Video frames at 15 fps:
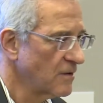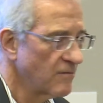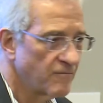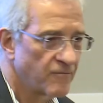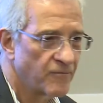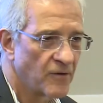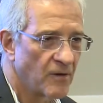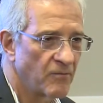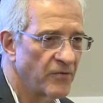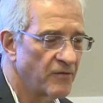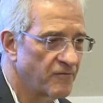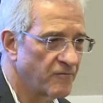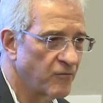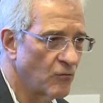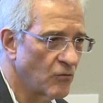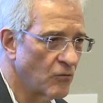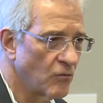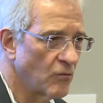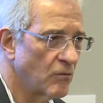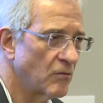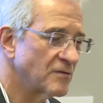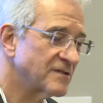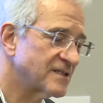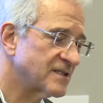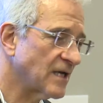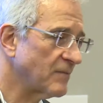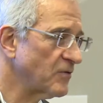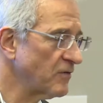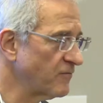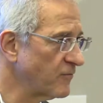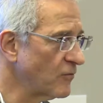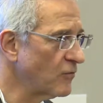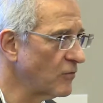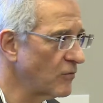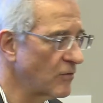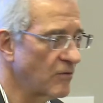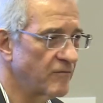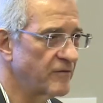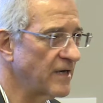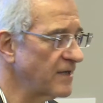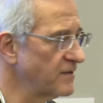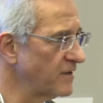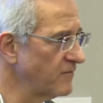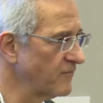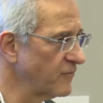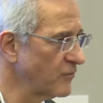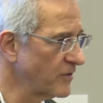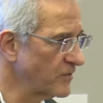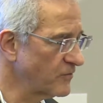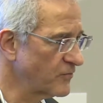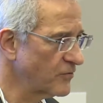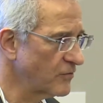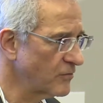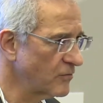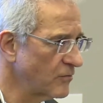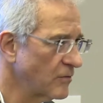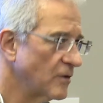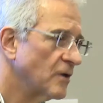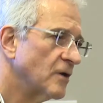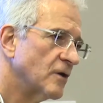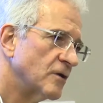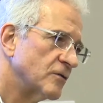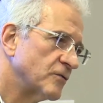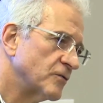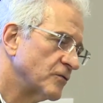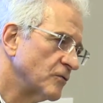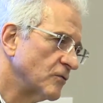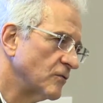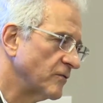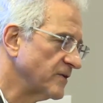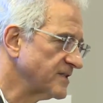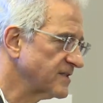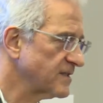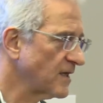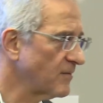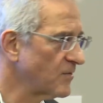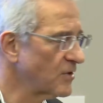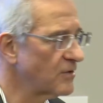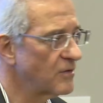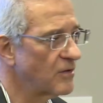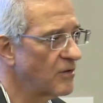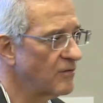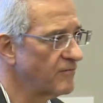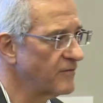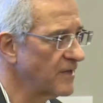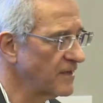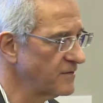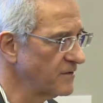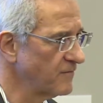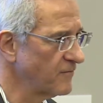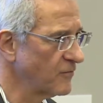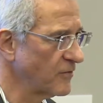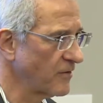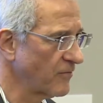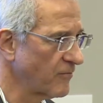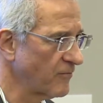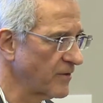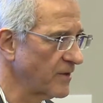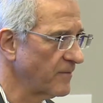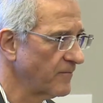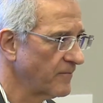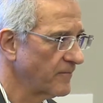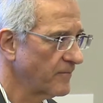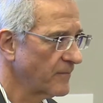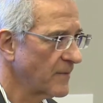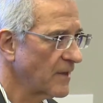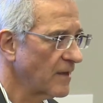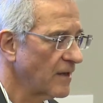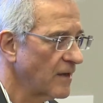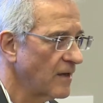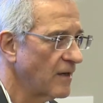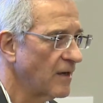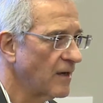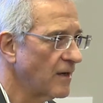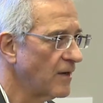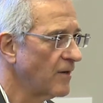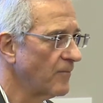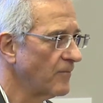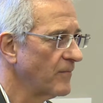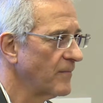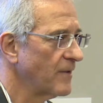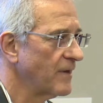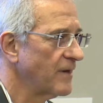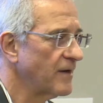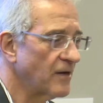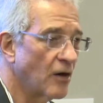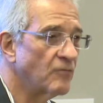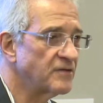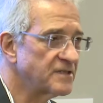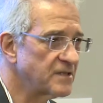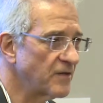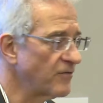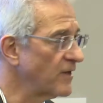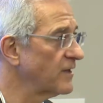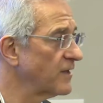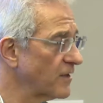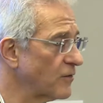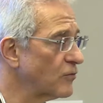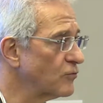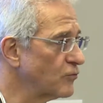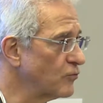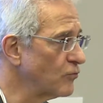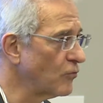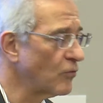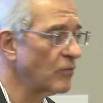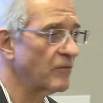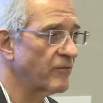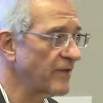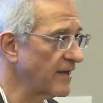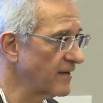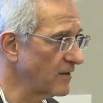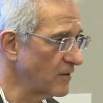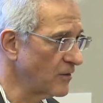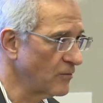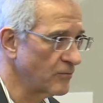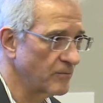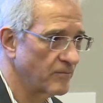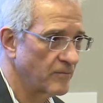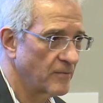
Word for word: from the fall, summer fall of 1942 to the summer of 1943. Uh, and obviously they cannot do all of that alone.